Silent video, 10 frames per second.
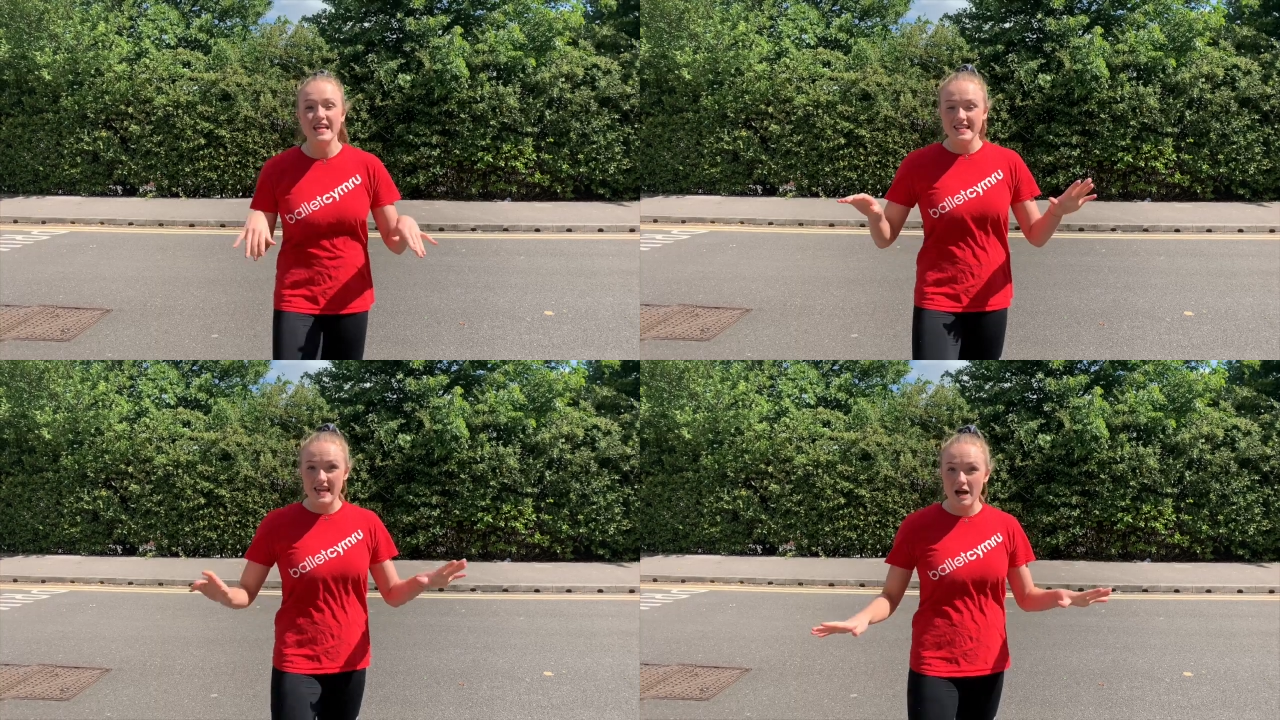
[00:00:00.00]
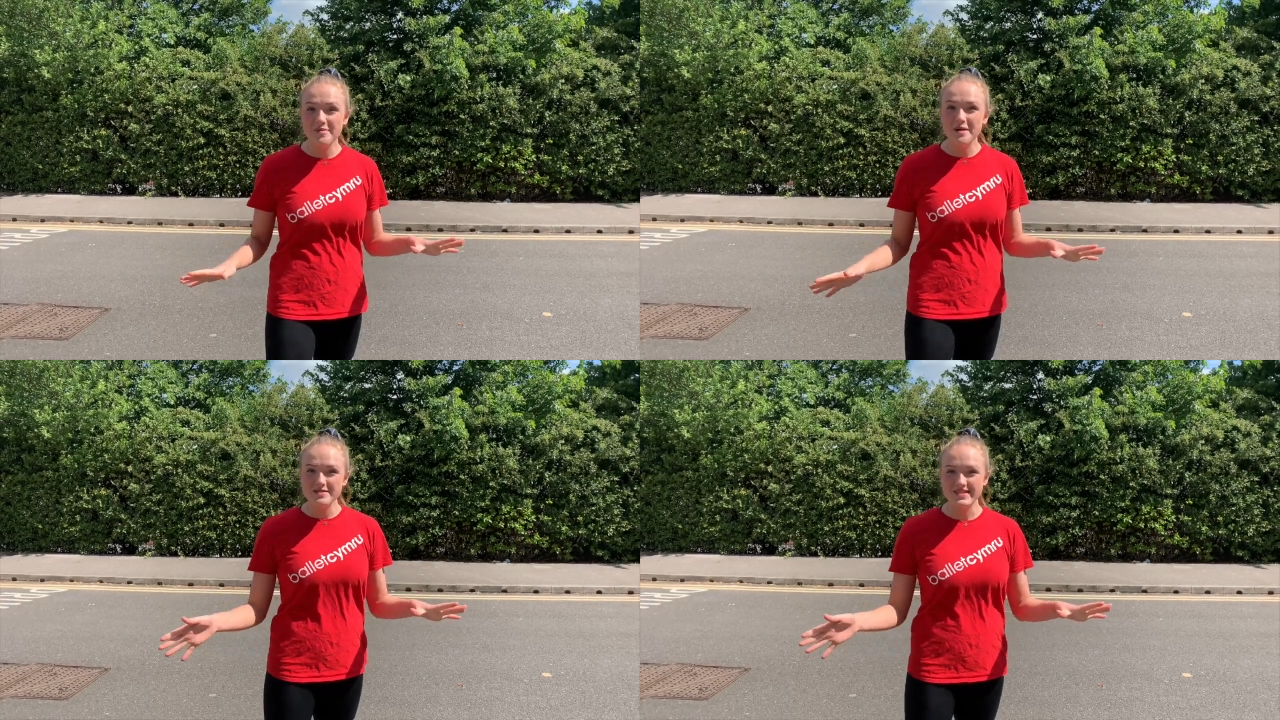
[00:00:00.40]
Now I'm
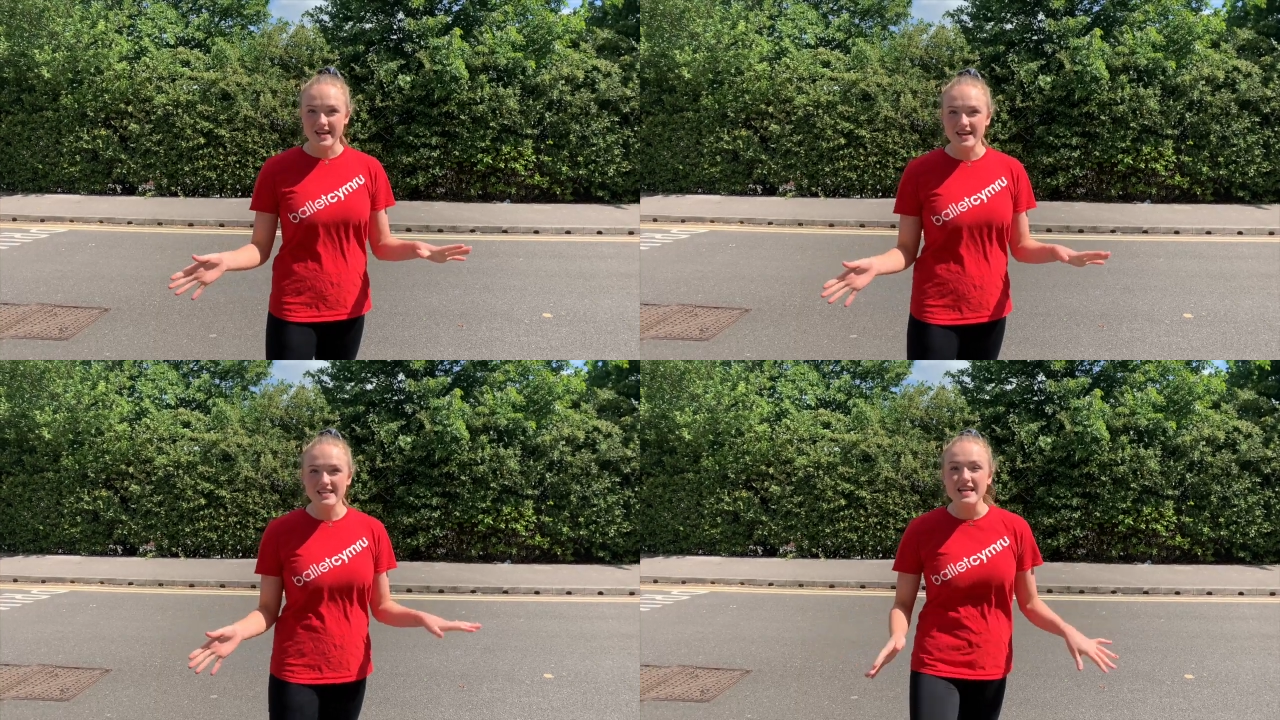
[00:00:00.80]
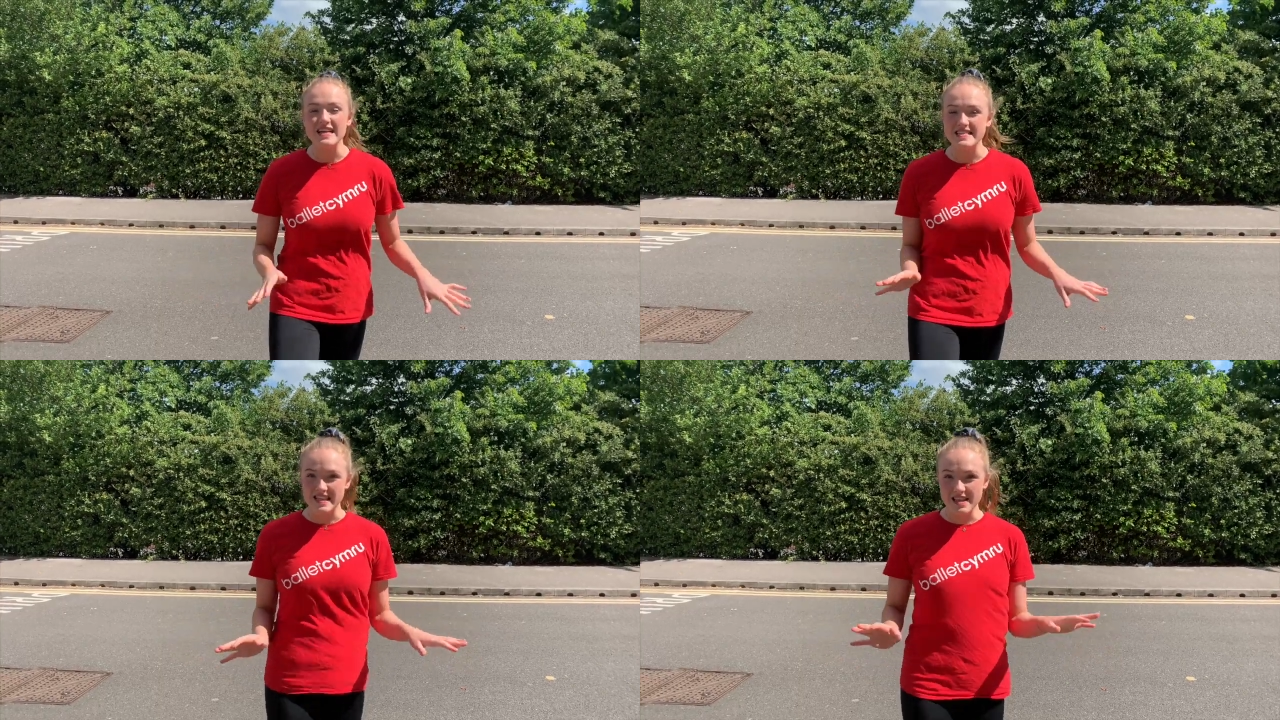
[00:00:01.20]
outside,
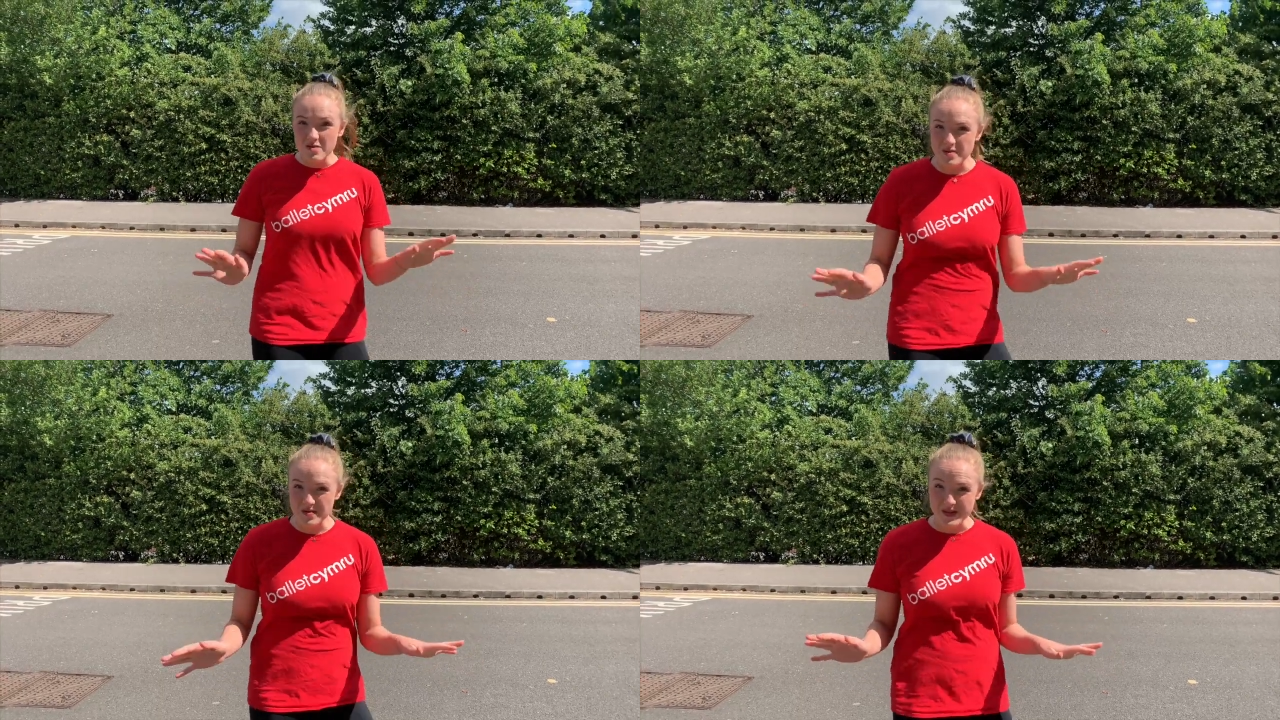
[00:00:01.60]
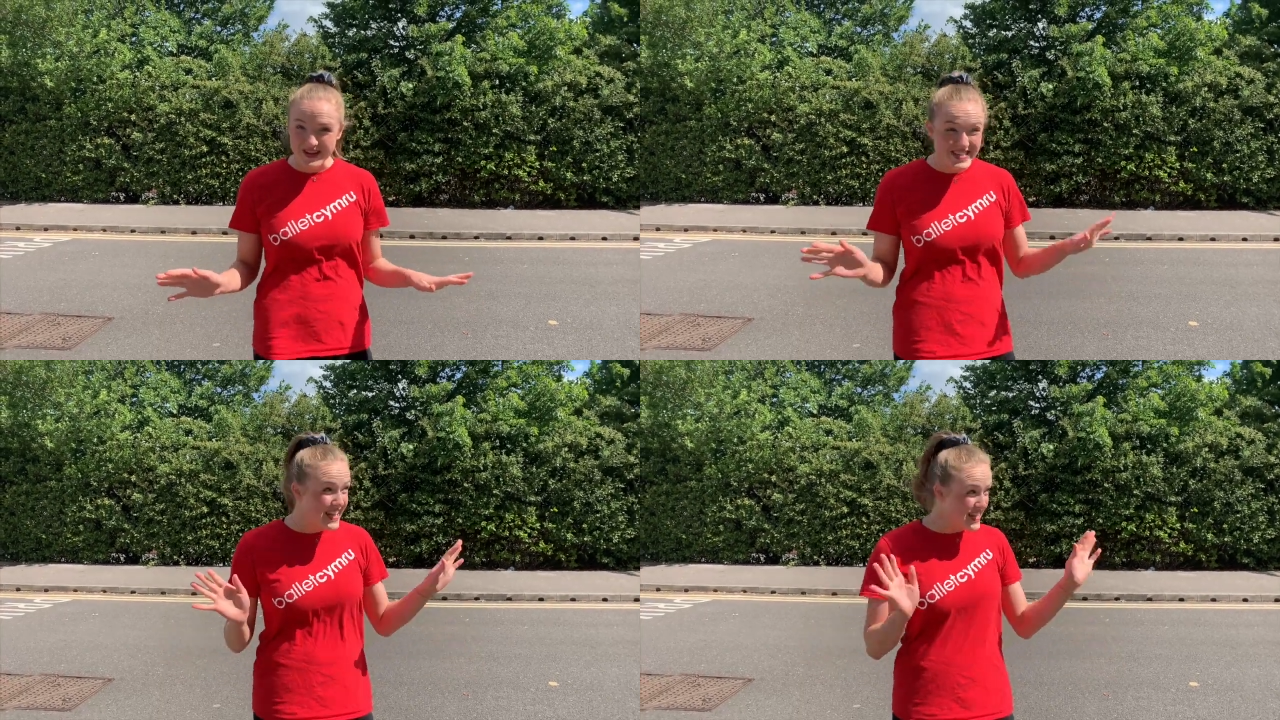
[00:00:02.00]
it's a little bit
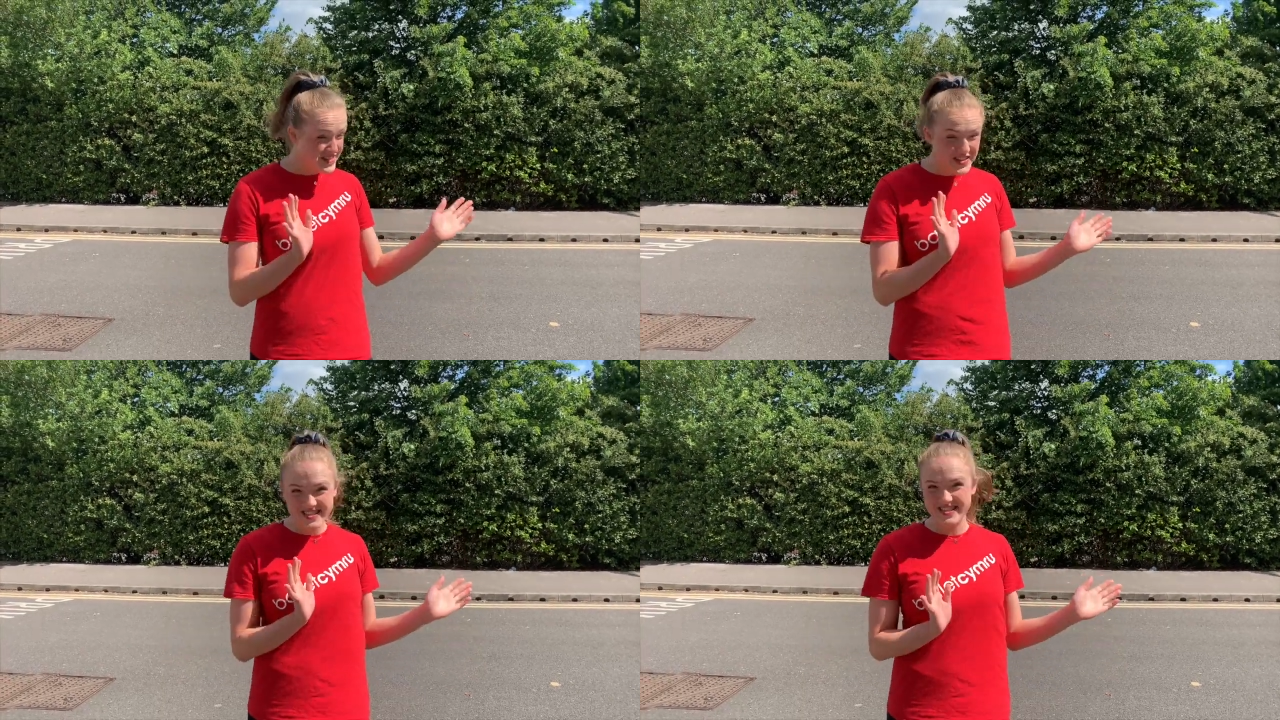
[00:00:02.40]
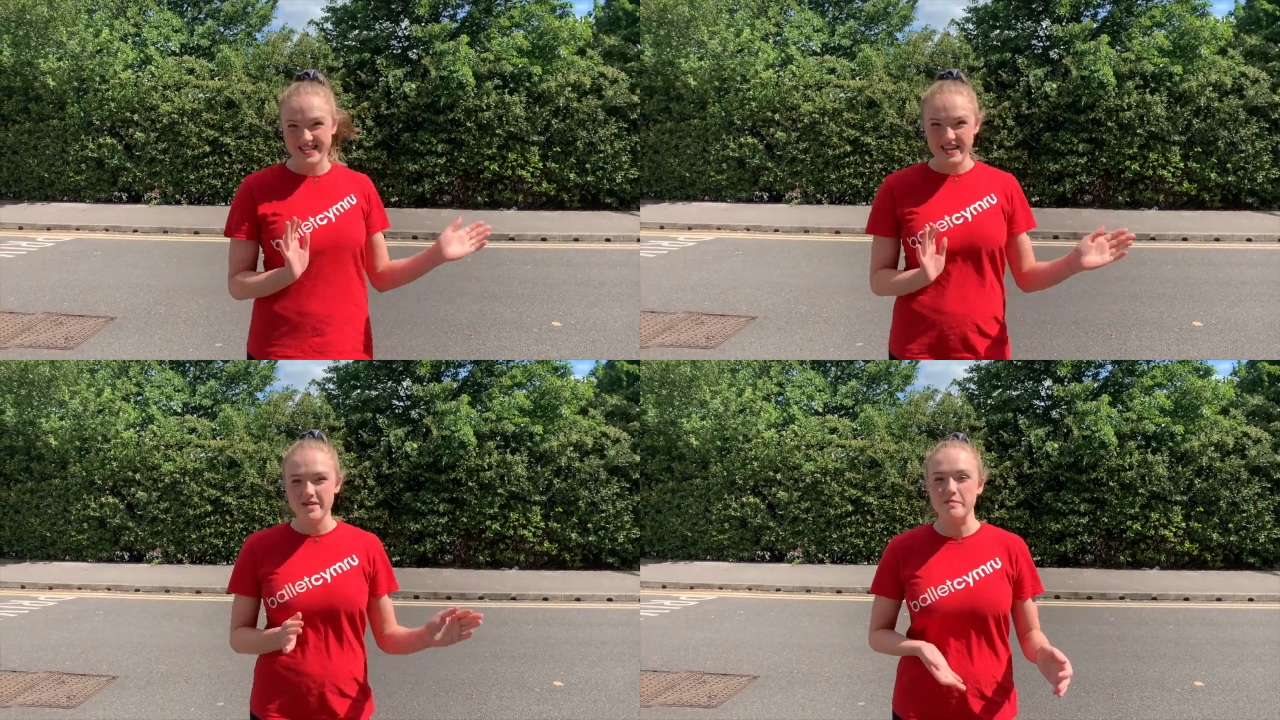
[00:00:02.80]
windy as you can see,